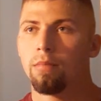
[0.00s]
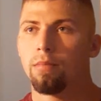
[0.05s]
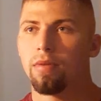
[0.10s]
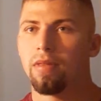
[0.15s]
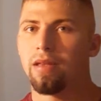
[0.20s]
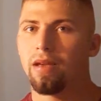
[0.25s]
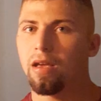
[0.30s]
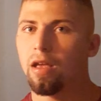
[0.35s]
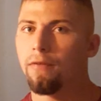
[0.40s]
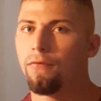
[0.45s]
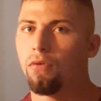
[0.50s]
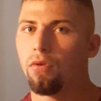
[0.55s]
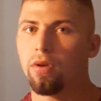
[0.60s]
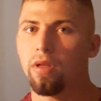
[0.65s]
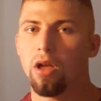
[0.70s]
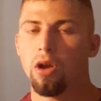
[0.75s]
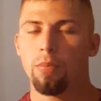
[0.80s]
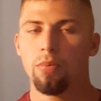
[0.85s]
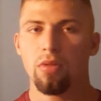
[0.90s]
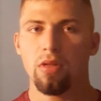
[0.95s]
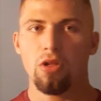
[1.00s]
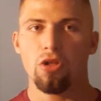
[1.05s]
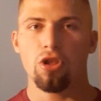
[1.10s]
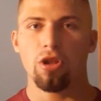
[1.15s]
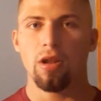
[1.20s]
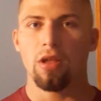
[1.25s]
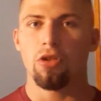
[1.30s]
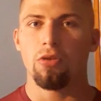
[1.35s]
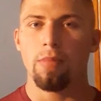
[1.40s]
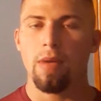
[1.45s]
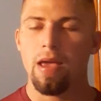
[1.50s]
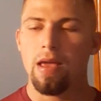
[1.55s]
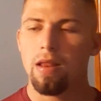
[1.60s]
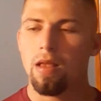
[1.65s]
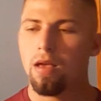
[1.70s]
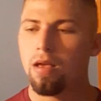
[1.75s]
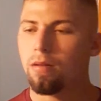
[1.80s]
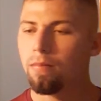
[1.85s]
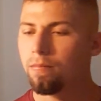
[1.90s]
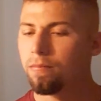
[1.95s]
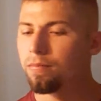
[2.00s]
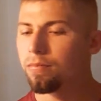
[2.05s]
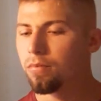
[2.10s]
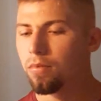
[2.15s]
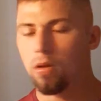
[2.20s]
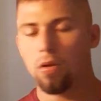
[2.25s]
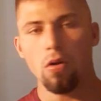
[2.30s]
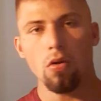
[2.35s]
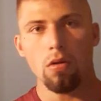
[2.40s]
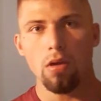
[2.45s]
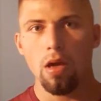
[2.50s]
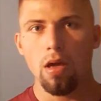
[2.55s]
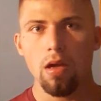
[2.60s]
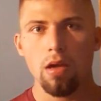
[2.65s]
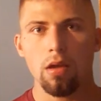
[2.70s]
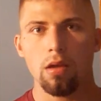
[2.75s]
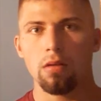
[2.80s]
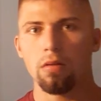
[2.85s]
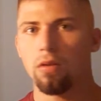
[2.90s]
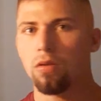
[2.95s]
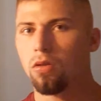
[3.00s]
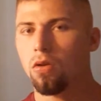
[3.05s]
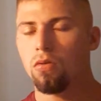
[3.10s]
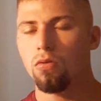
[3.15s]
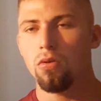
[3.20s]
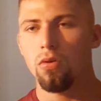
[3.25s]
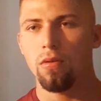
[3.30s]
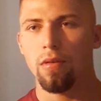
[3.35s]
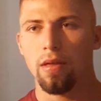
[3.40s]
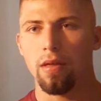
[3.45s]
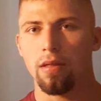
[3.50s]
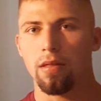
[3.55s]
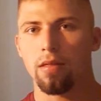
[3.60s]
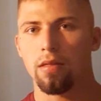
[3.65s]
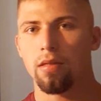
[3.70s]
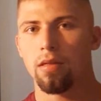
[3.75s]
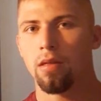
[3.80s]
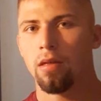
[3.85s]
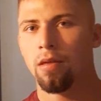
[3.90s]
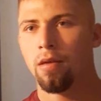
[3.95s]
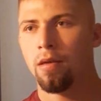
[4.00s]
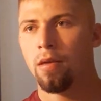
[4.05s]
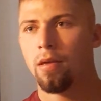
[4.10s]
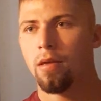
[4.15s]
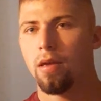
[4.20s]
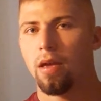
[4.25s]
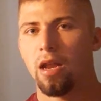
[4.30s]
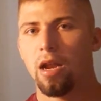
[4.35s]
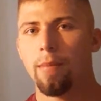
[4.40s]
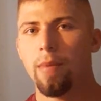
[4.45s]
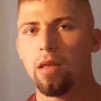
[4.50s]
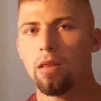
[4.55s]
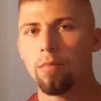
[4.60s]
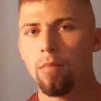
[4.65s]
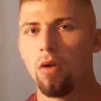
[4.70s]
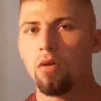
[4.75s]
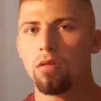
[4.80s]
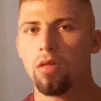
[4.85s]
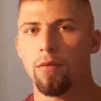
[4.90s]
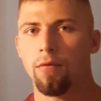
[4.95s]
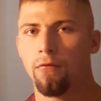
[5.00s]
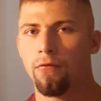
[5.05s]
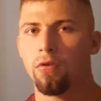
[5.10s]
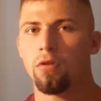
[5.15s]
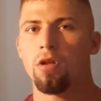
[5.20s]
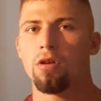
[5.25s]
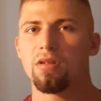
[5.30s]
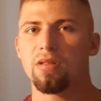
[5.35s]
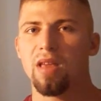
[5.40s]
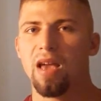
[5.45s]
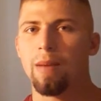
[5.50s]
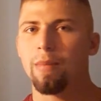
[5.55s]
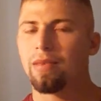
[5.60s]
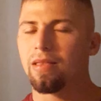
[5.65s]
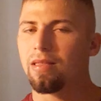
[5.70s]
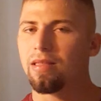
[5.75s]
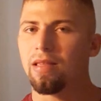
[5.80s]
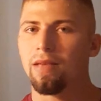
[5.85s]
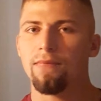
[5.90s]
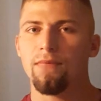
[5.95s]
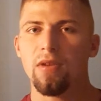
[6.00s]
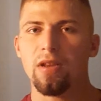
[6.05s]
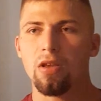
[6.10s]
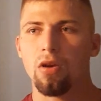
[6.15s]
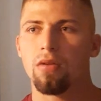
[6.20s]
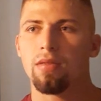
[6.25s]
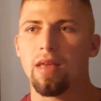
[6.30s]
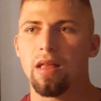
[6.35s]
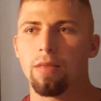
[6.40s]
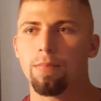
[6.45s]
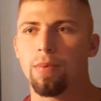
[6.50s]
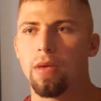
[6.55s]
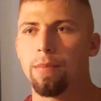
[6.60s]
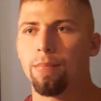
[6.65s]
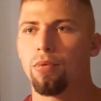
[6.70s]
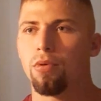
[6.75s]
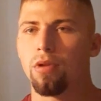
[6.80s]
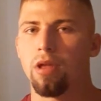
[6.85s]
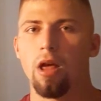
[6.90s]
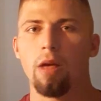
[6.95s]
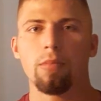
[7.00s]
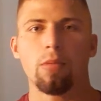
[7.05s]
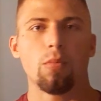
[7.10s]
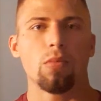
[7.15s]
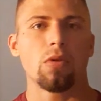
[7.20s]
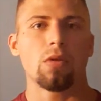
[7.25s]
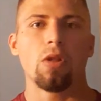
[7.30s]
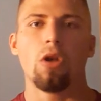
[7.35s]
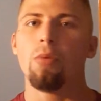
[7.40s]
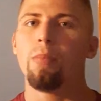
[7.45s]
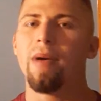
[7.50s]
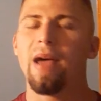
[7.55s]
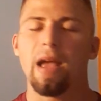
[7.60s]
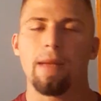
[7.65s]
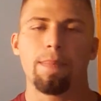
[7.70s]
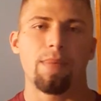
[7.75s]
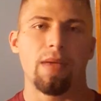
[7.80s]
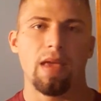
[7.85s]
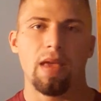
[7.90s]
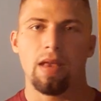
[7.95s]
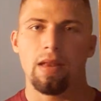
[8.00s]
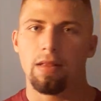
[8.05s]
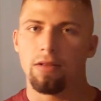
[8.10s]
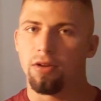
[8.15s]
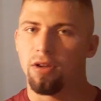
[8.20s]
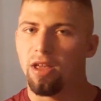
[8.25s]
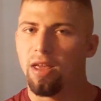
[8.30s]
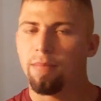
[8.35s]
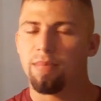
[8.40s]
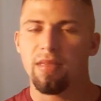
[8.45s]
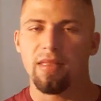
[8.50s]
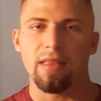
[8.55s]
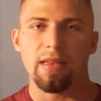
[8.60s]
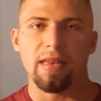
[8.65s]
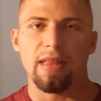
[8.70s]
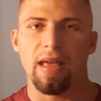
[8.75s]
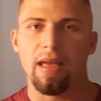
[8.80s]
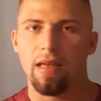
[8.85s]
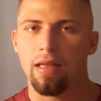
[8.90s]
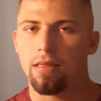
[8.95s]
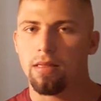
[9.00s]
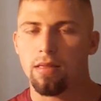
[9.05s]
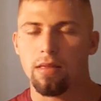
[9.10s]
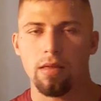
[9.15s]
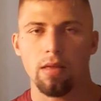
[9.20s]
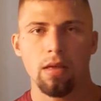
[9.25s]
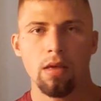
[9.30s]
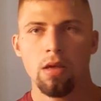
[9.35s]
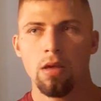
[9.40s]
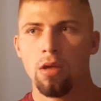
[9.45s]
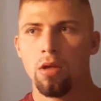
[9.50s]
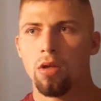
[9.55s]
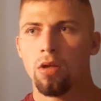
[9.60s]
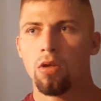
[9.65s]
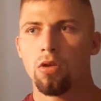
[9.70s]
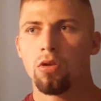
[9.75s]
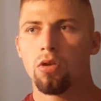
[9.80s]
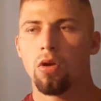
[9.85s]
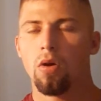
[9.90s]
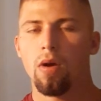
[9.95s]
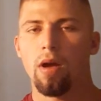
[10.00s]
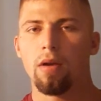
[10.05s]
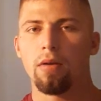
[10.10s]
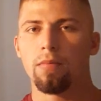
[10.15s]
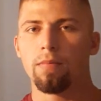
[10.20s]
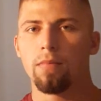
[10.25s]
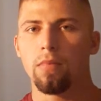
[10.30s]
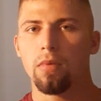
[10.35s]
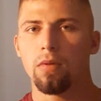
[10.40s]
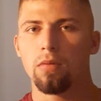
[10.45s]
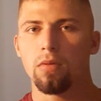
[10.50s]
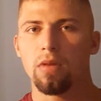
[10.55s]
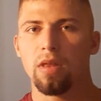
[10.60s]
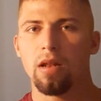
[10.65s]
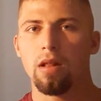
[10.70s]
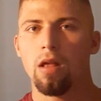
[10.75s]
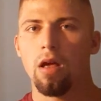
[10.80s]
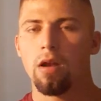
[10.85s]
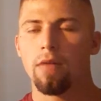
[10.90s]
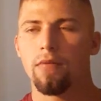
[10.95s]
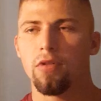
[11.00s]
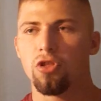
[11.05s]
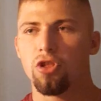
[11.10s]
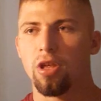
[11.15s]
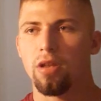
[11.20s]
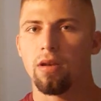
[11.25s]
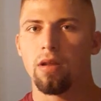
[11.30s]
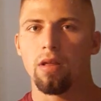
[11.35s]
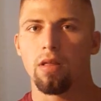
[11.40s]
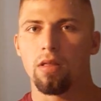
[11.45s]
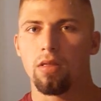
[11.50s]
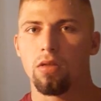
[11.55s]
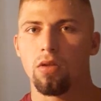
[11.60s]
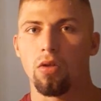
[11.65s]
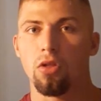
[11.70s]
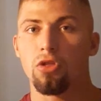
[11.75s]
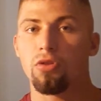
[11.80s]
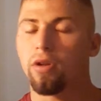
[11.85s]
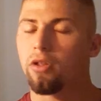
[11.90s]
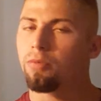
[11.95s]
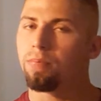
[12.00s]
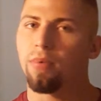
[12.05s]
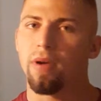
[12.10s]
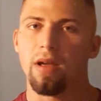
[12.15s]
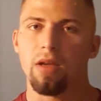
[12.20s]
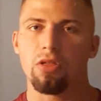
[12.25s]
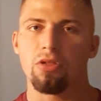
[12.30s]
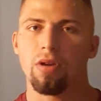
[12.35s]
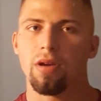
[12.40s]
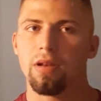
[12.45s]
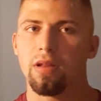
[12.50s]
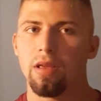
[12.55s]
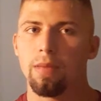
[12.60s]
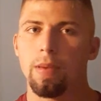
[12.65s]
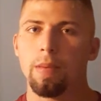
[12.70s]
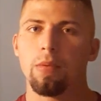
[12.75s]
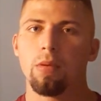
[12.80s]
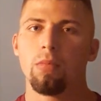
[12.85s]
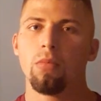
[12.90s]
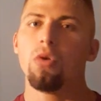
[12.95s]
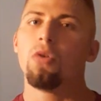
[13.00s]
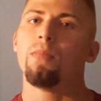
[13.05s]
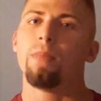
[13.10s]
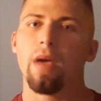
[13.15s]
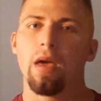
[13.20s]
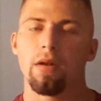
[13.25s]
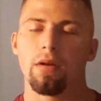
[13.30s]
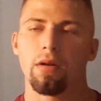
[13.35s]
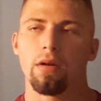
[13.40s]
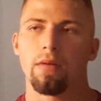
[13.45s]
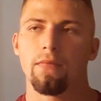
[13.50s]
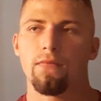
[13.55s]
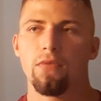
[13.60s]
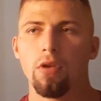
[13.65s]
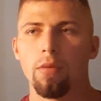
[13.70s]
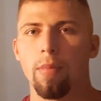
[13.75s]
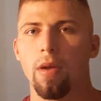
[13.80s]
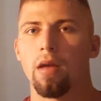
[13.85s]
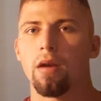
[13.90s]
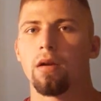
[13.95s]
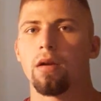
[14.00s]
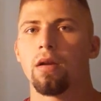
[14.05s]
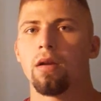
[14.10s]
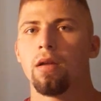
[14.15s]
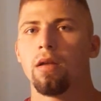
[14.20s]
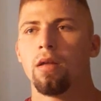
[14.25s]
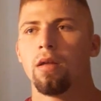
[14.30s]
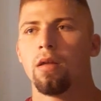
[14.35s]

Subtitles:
But then I got a 40-hour position at Humana. I'm like, okay, let's go do this. And I made the most of it for a long time. I sent videos out to people and helped them with their low back pain and their hips at the desk. You know, I did a lot of agendas, you know, stretch breaks, trying to get people to move better and feel better.